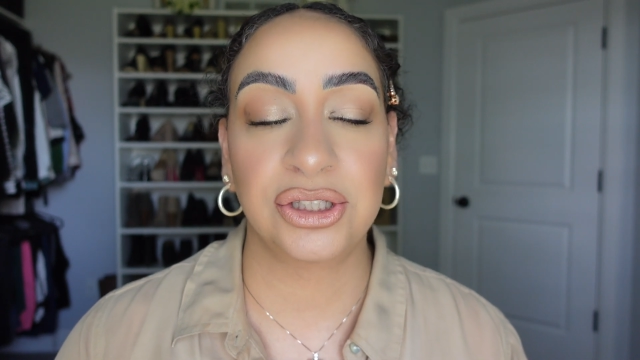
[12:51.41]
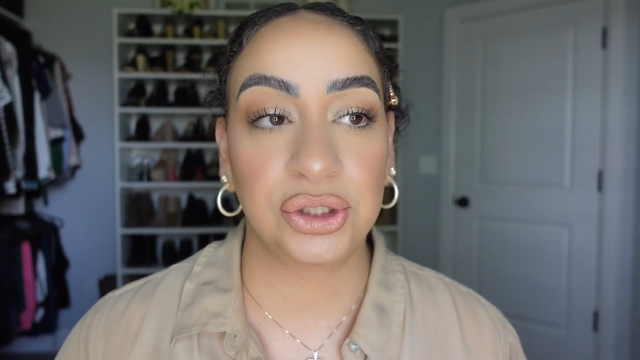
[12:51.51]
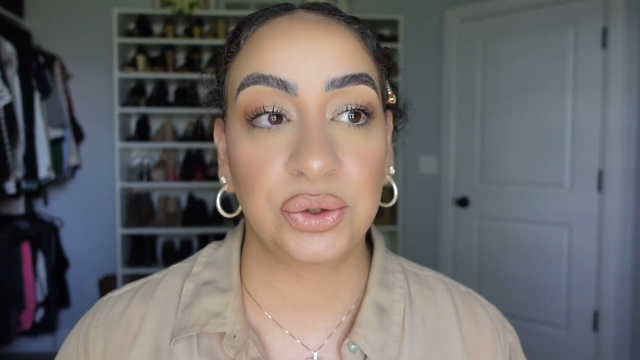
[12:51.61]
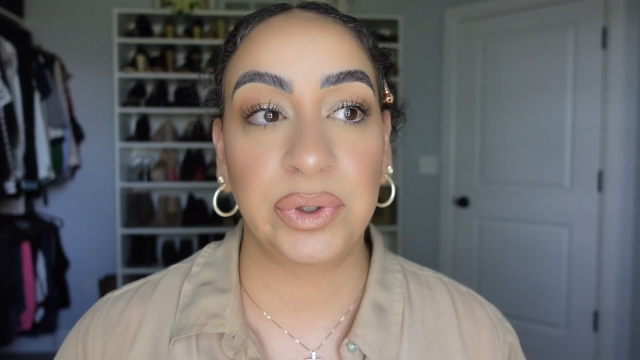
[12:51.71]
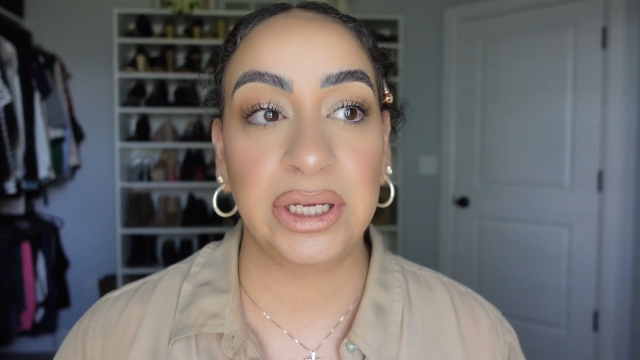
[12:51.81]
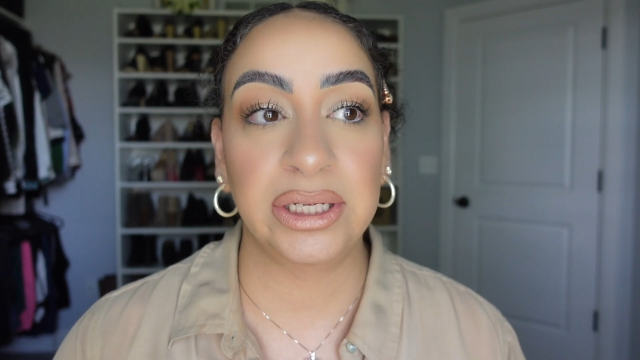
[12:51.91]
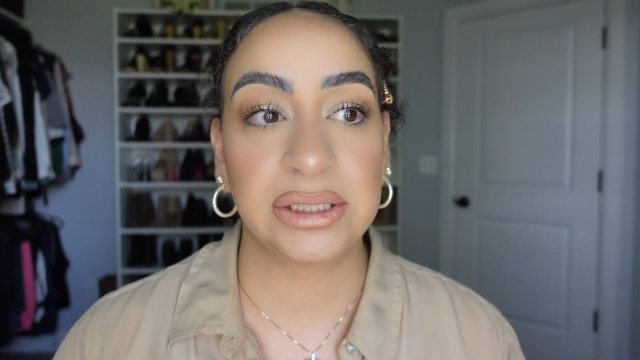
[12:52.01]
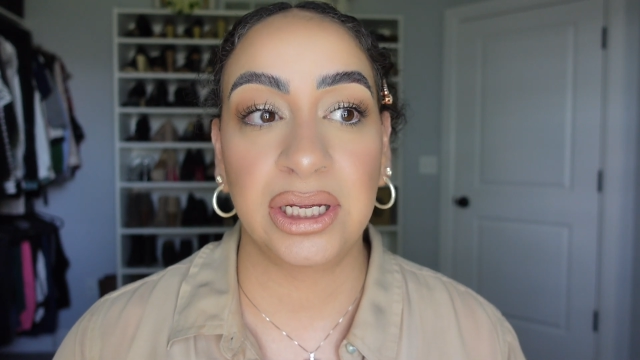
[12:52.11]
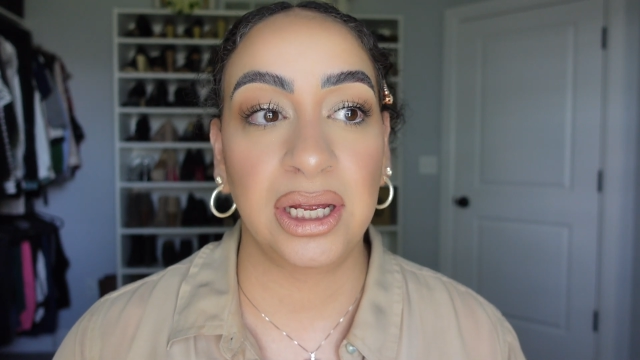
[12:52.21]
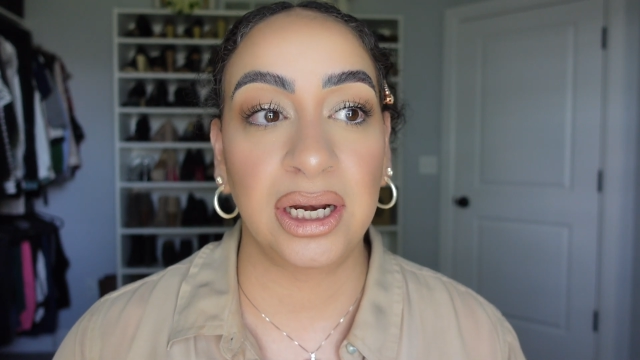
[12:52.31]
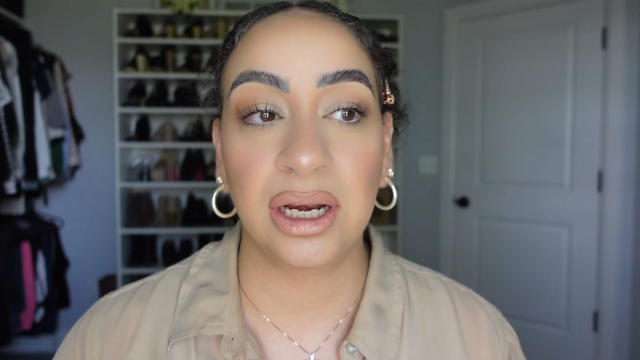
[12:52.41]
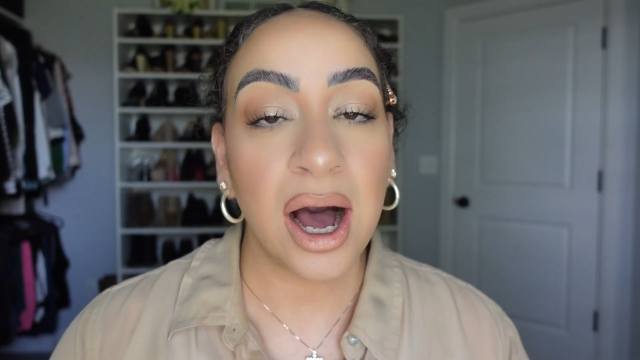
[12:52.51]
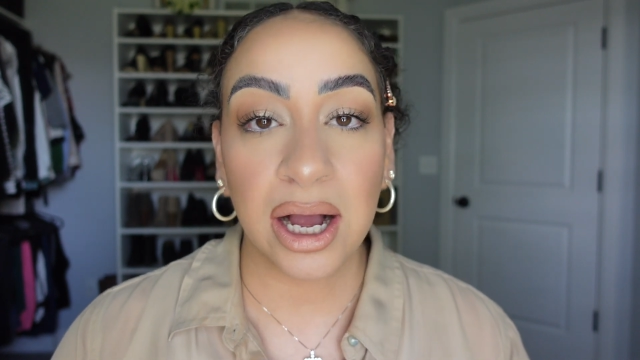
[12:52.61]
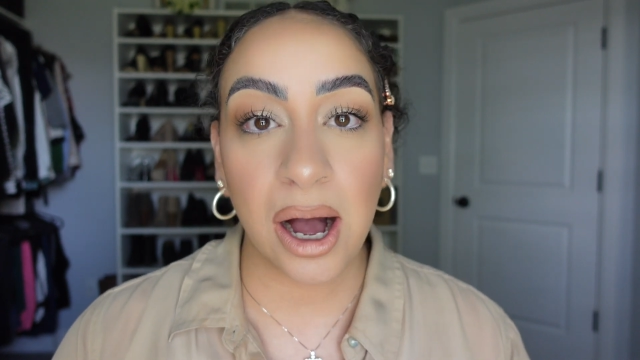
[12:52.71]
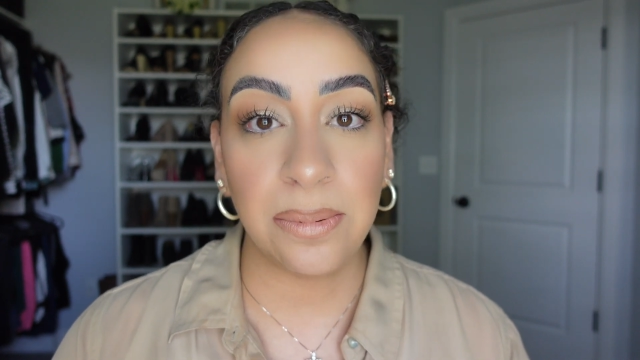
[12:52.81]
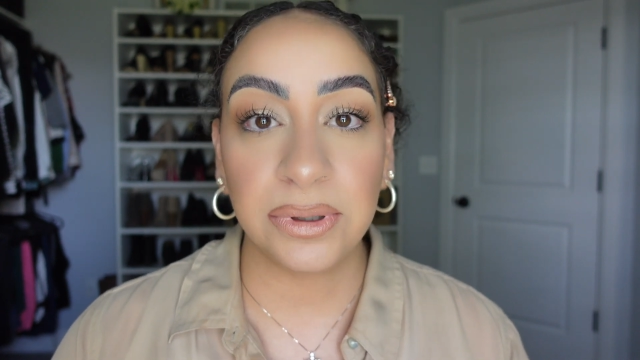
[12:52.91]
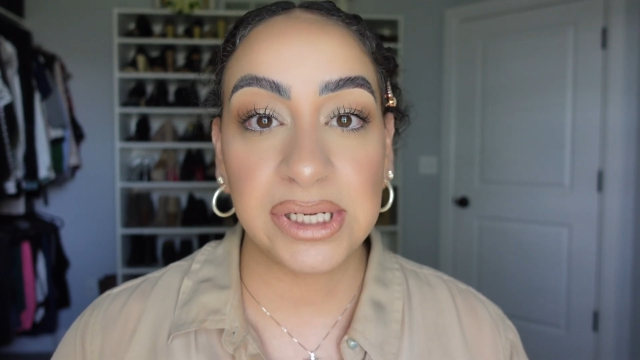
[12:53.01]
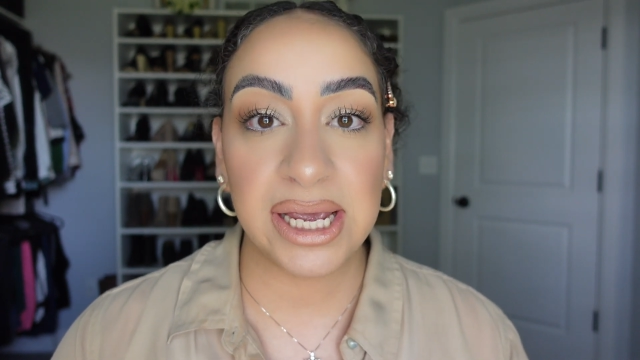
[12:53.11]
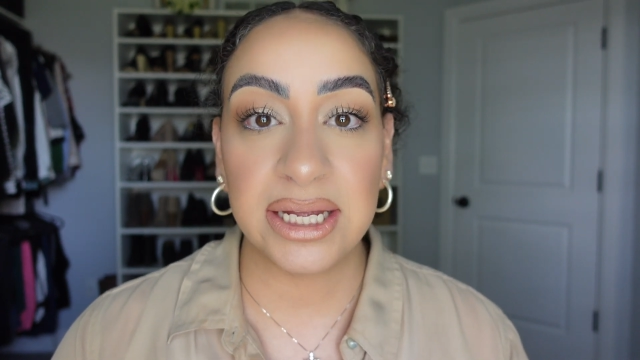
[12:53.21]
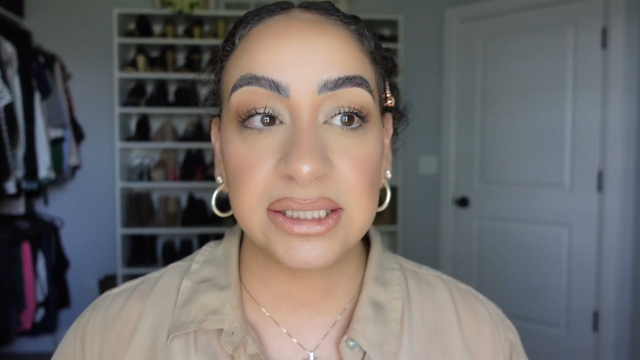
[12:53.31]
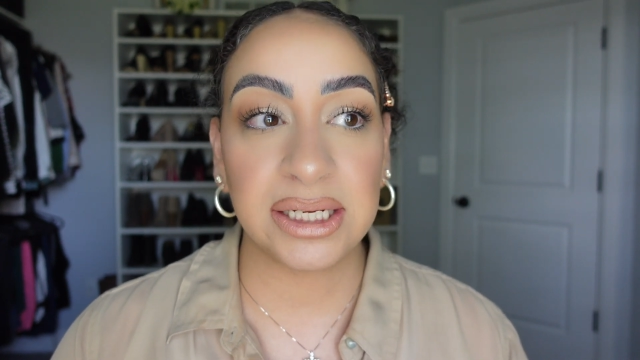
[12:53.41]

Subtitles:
2 weeks and a couple days,